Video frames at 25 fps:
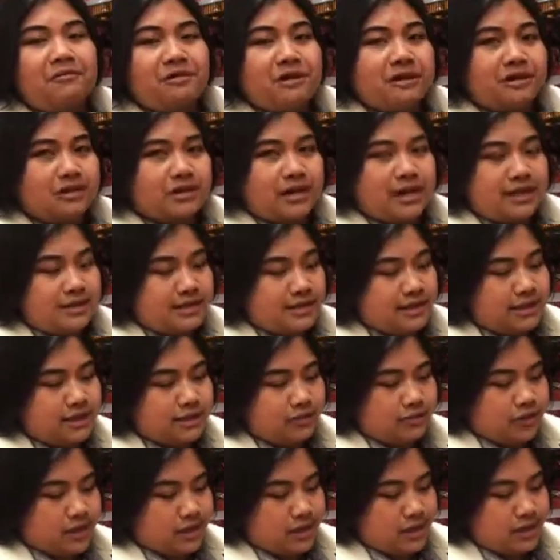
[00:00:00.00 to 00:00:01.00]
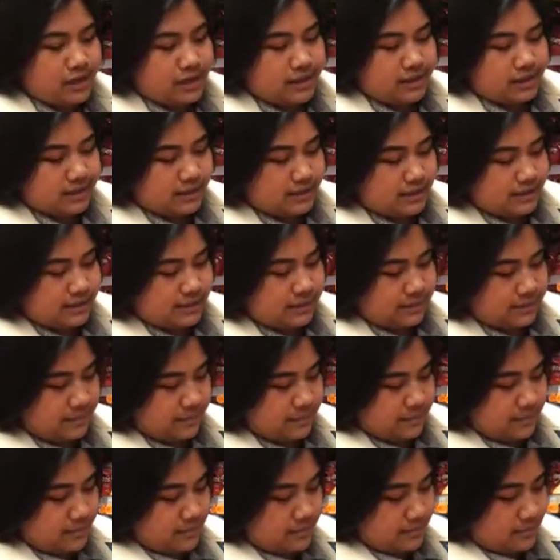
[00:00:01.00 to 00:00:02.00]
I want to look at the ingredients.
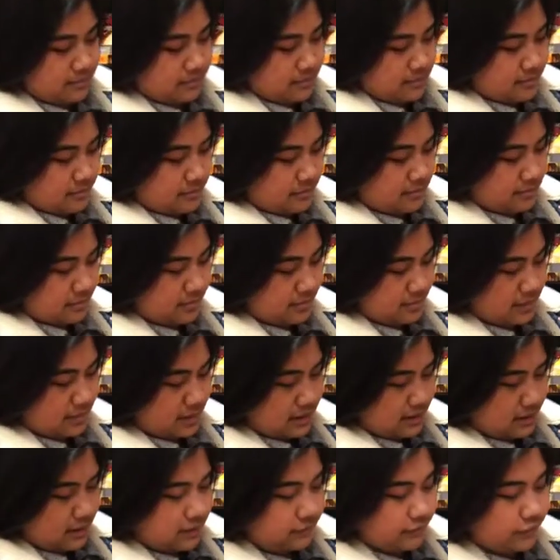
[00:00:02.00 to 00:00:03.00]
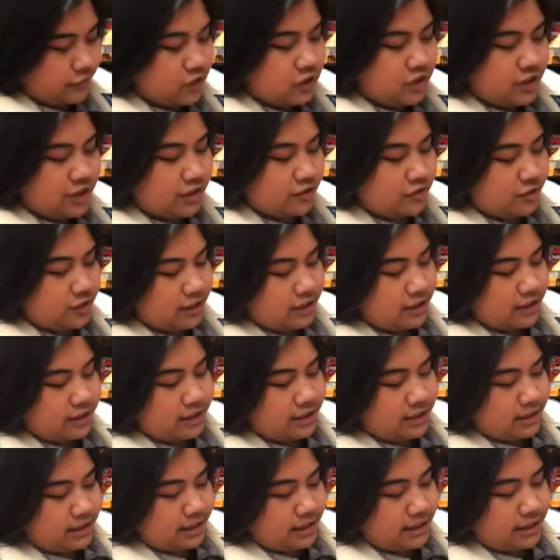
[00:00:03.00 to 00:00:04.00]
The first
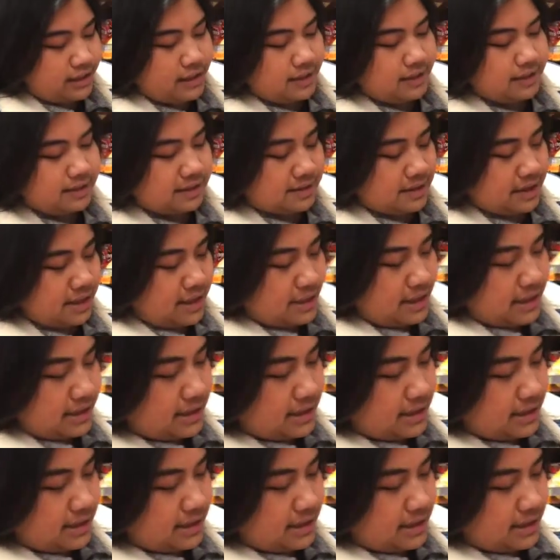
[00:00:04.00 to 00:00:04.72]
ingredient is